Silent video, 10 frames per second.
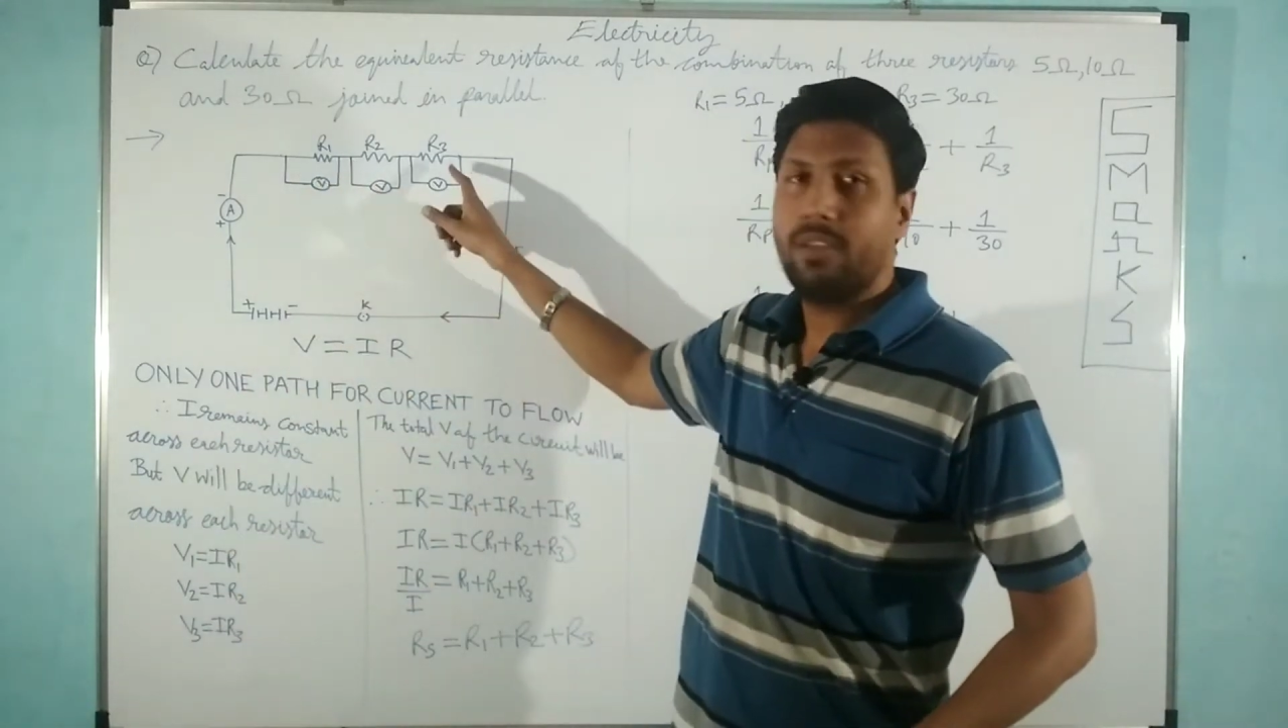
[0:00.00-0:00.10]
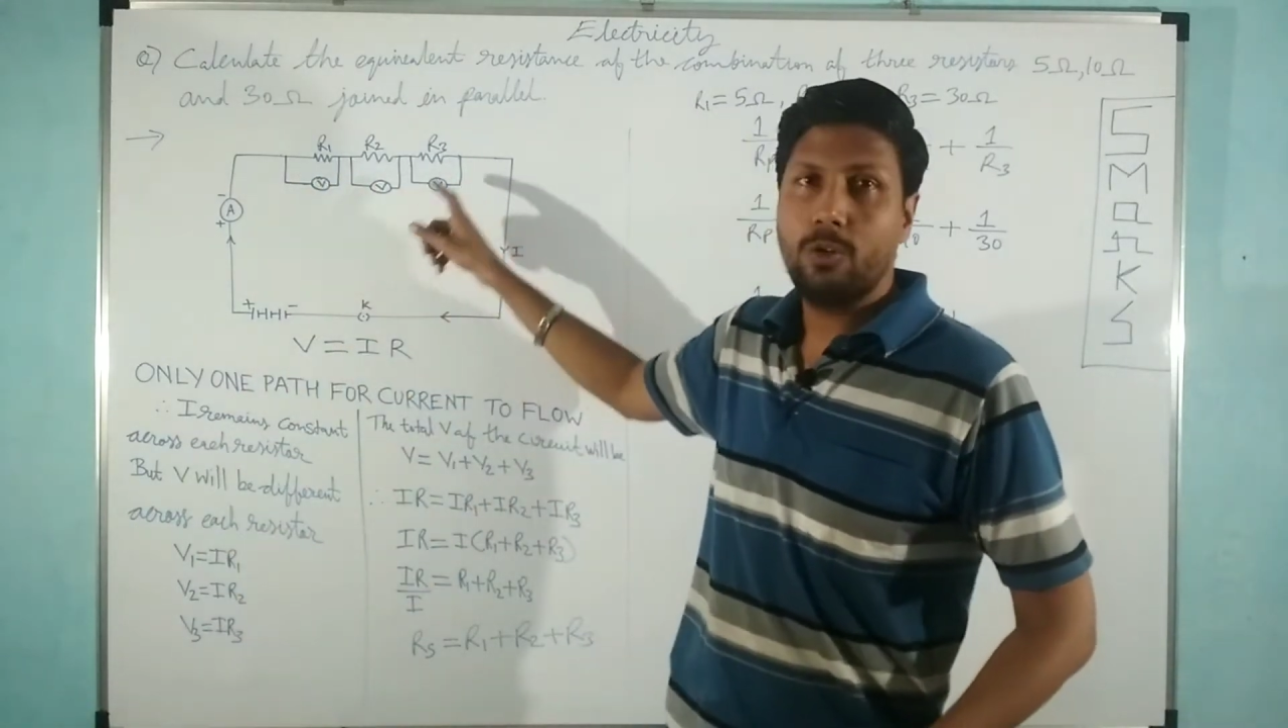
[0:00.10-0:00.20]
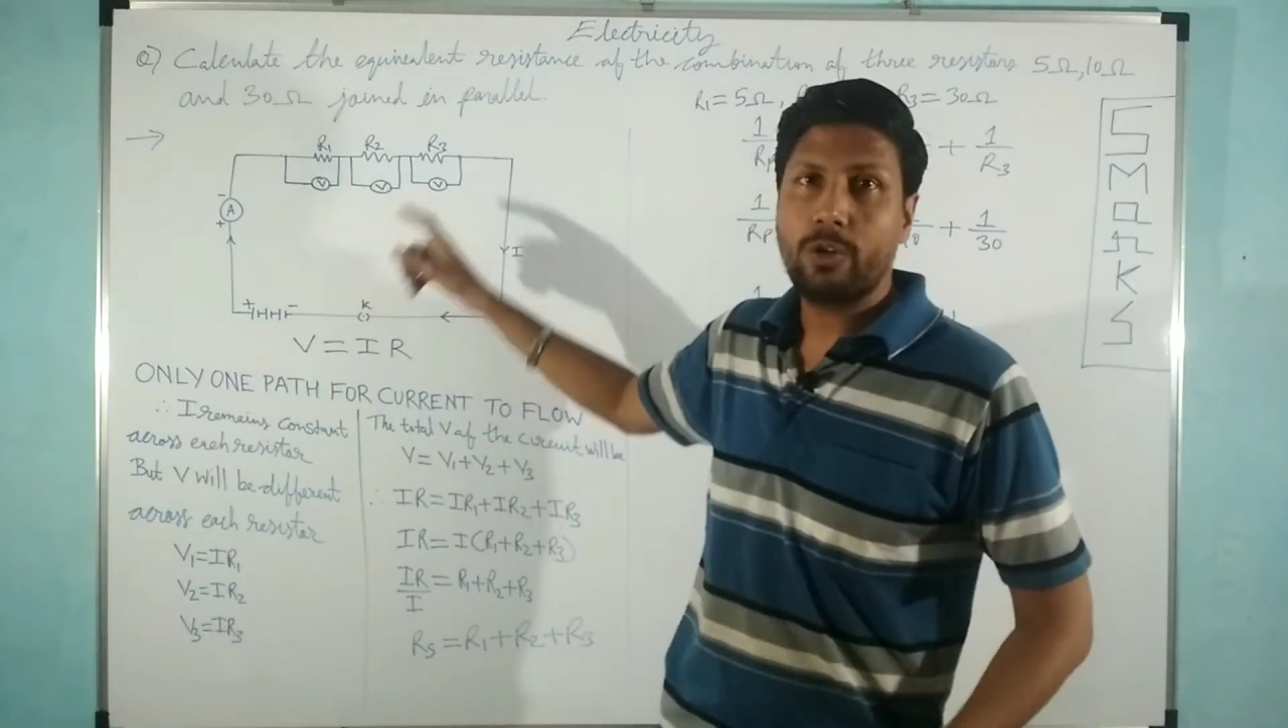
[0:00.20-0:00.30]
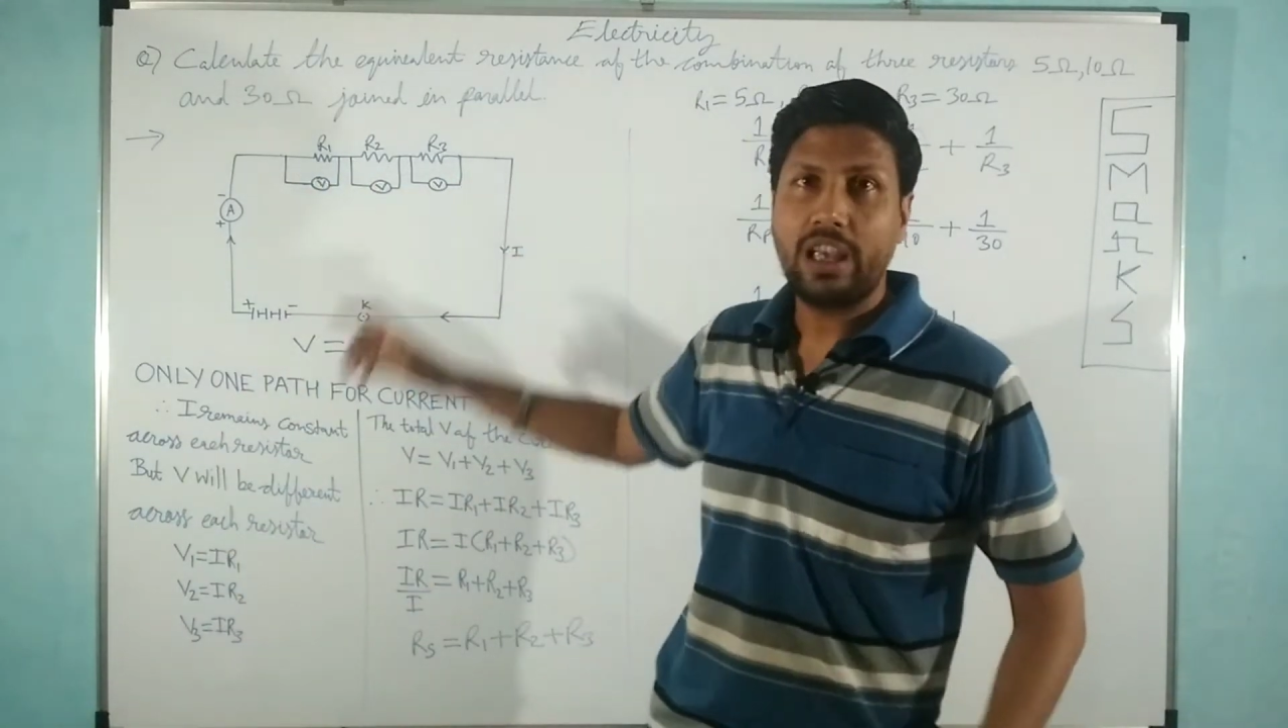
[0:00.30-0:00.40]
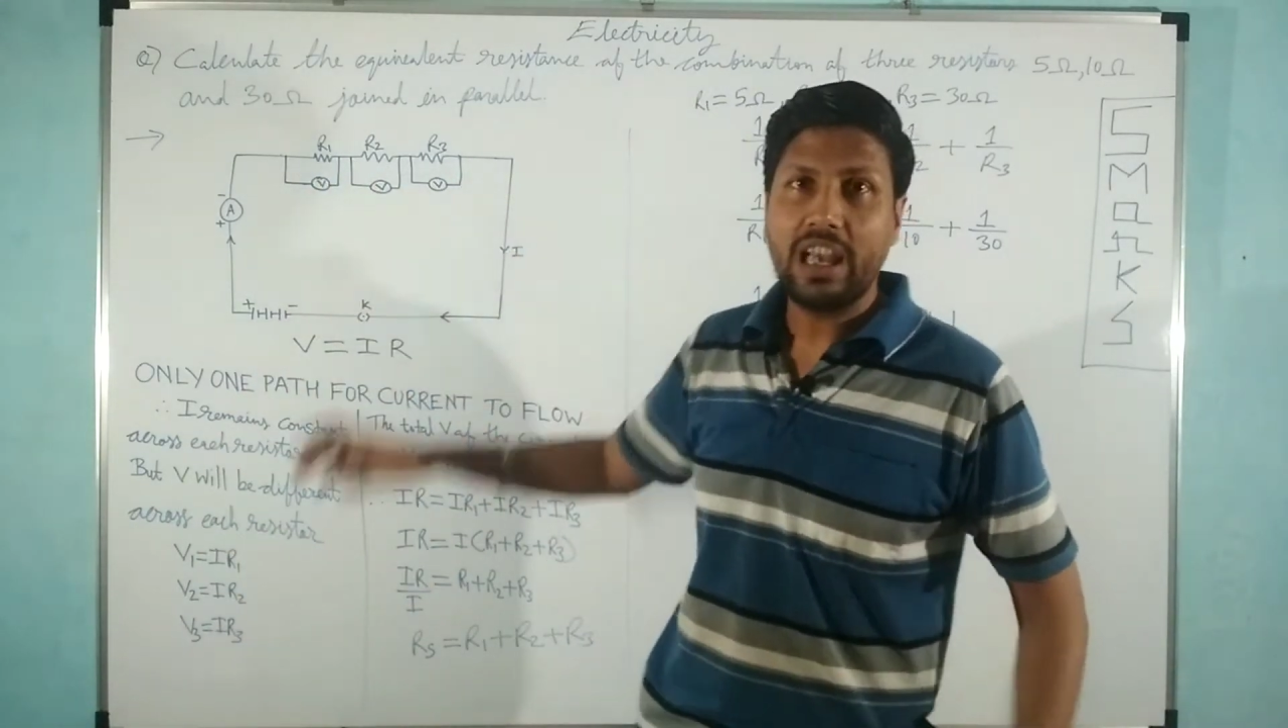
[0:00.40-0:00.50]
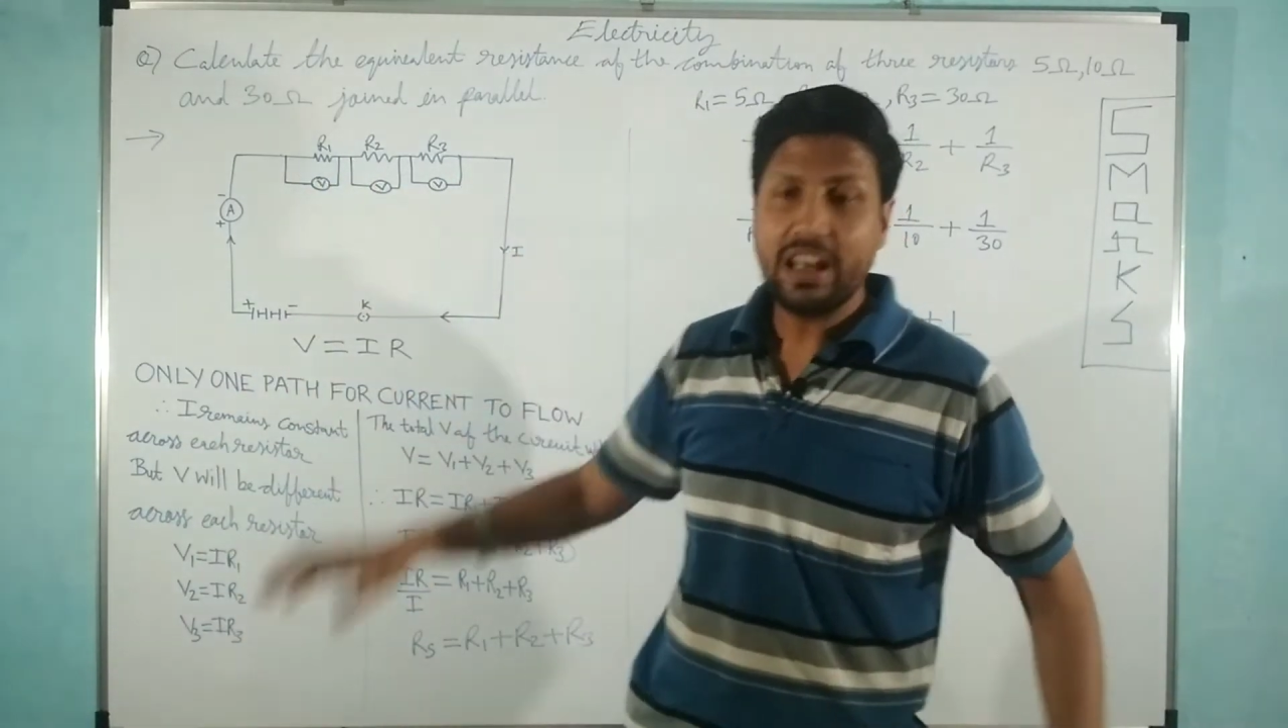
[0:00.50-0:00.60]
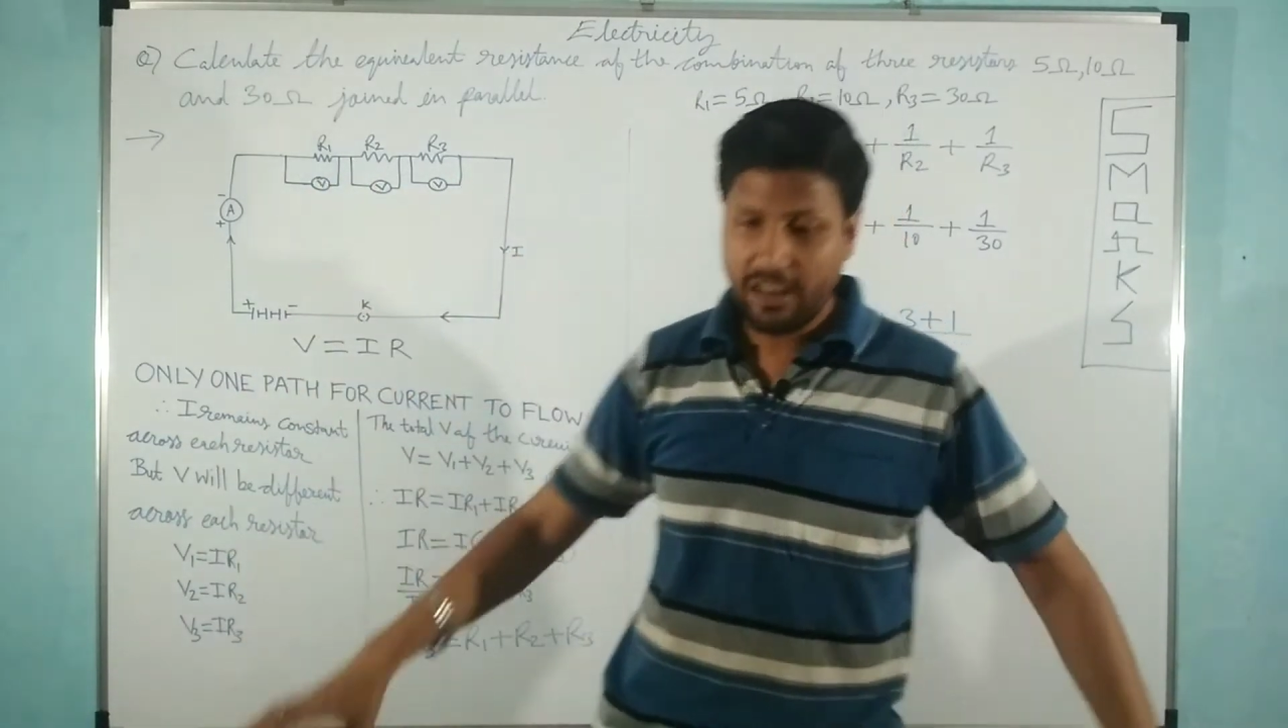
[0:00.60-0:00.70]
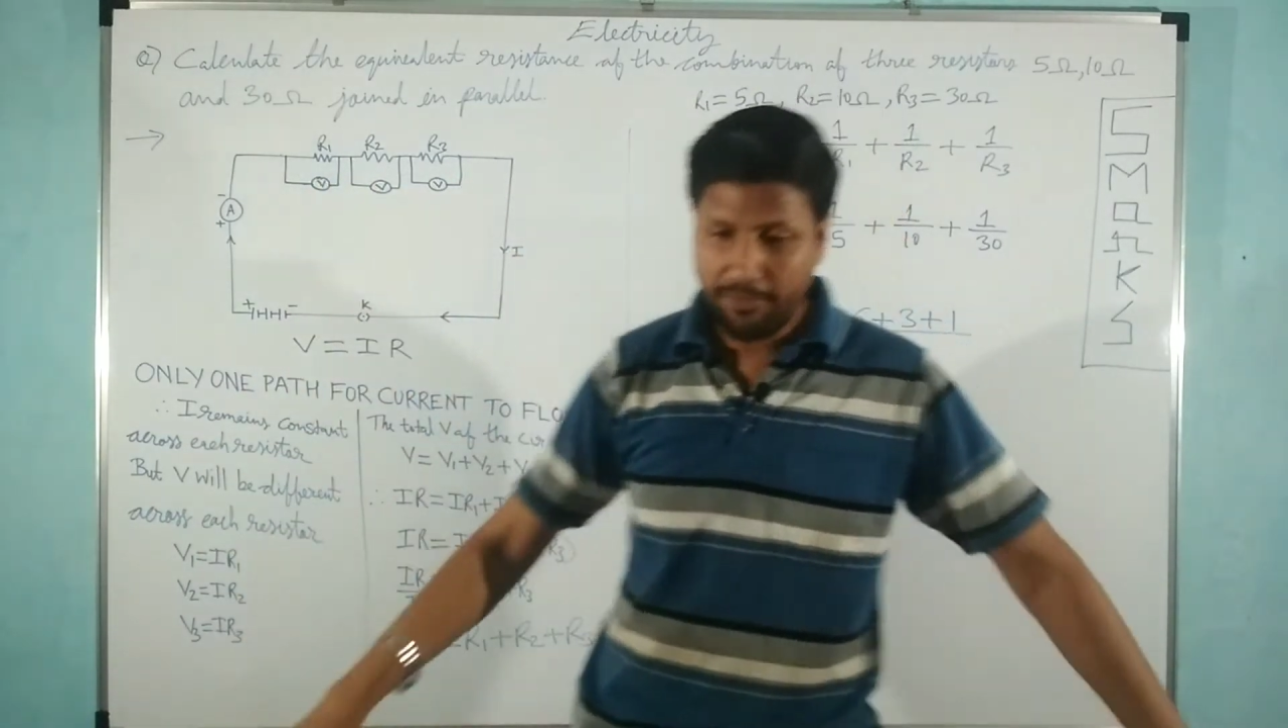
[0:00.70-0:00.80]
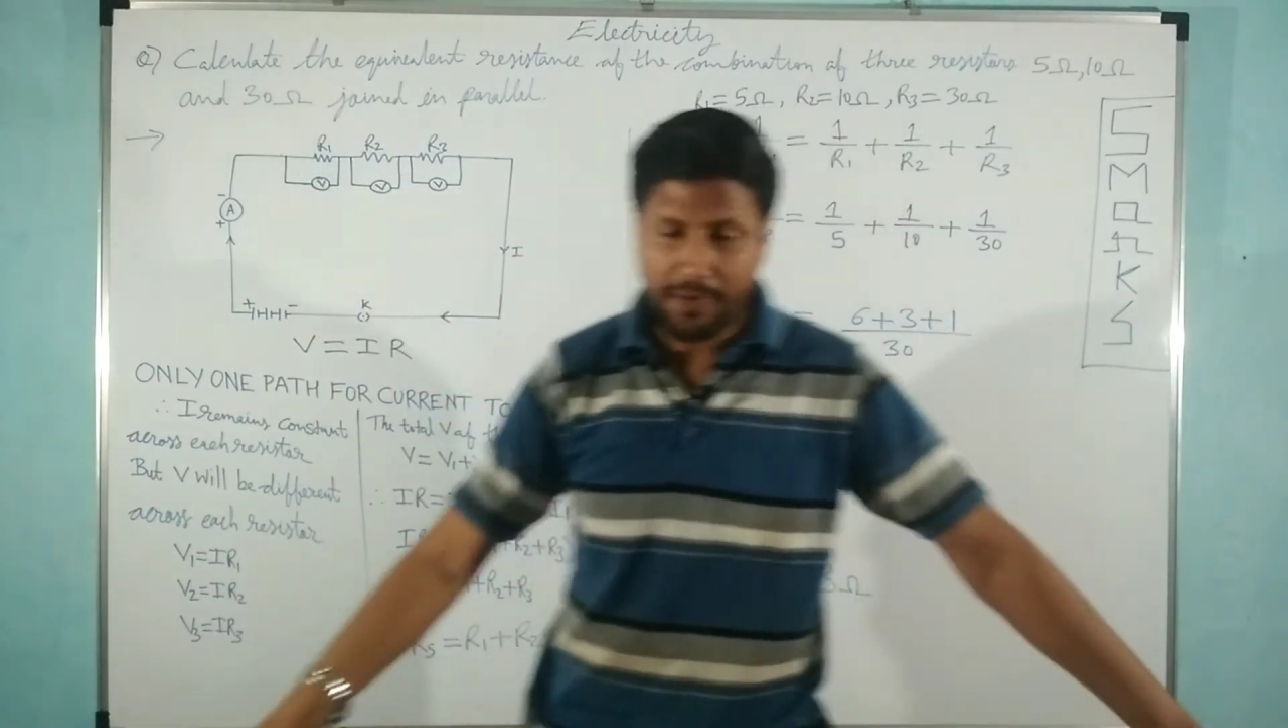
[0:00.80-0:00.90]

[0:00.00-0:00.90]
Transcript: Okay, and if